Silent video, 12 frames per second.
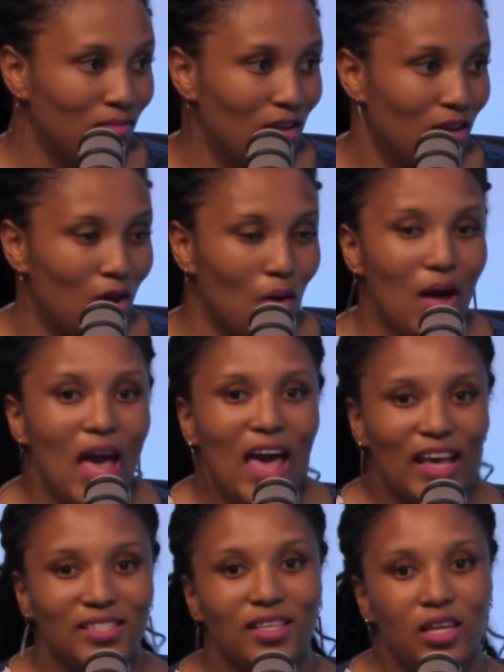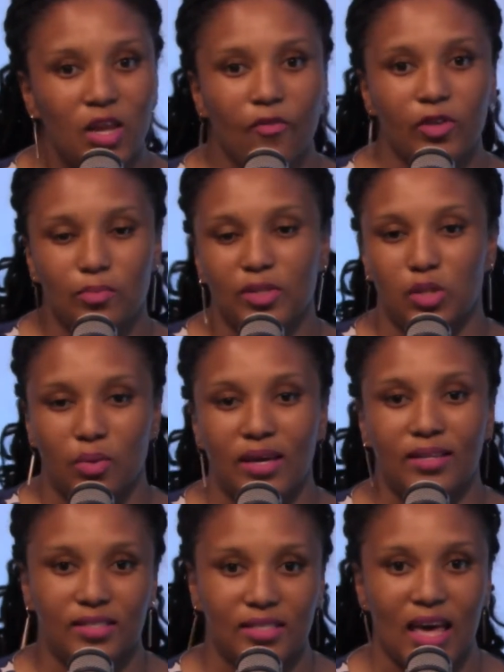You know, it's the difference
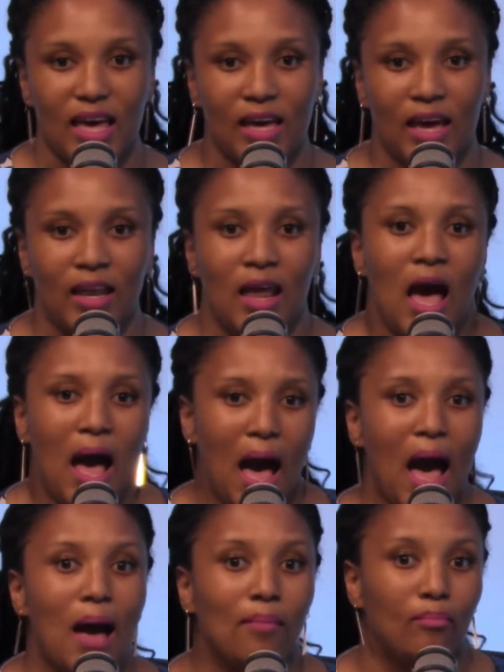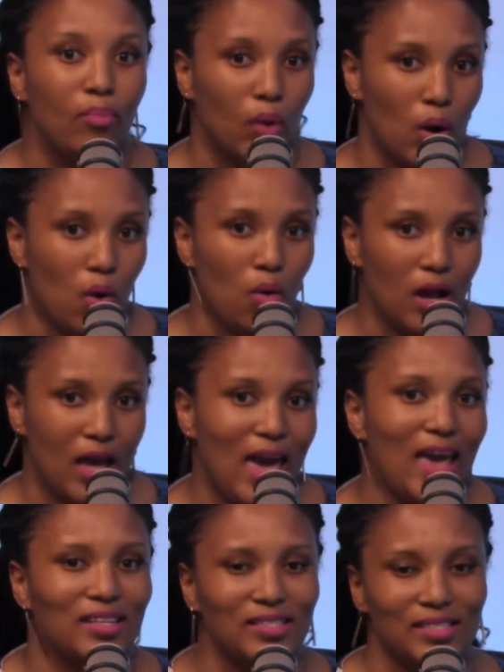between saying I'm broke
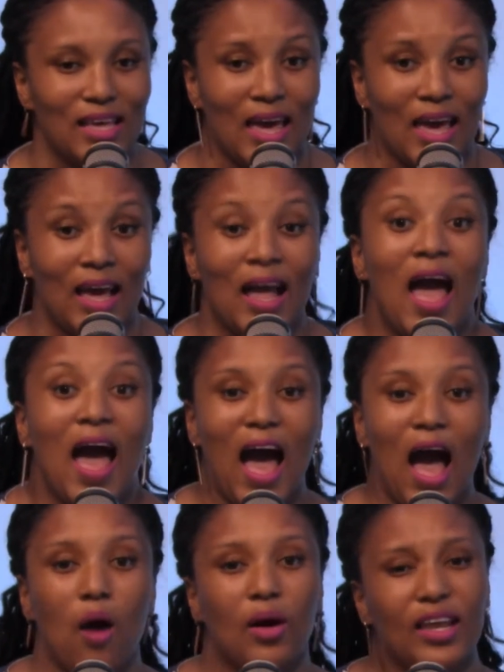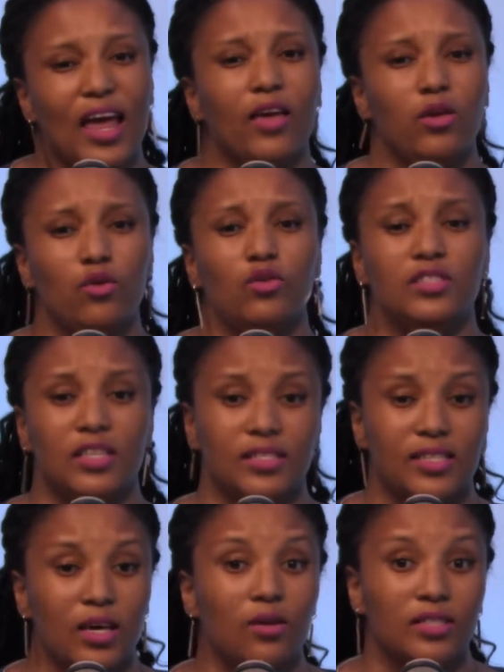and saying how can I use the
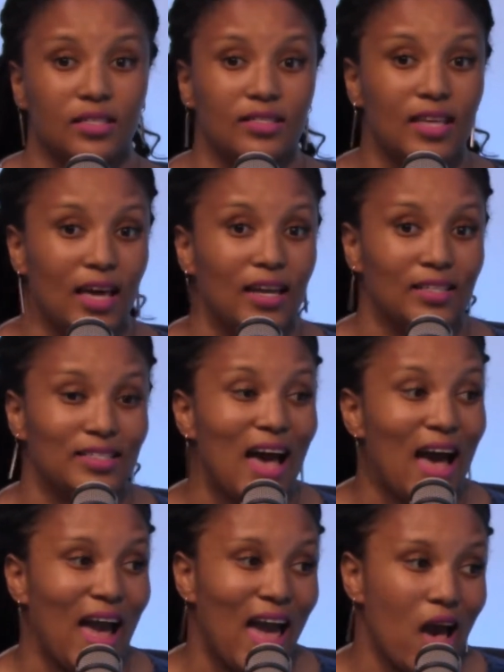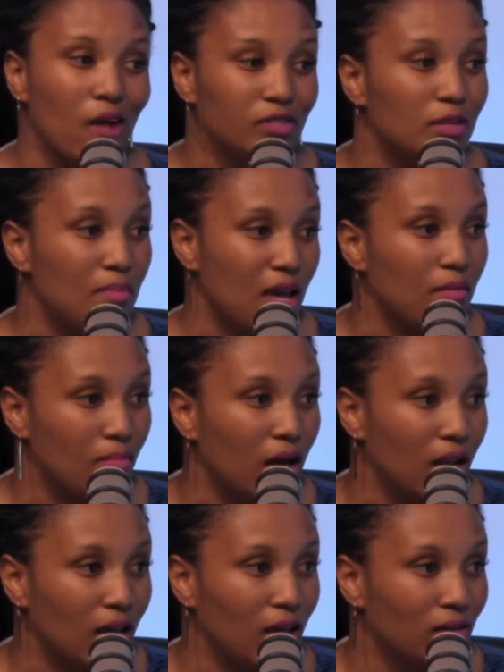skills and talents I have to make money.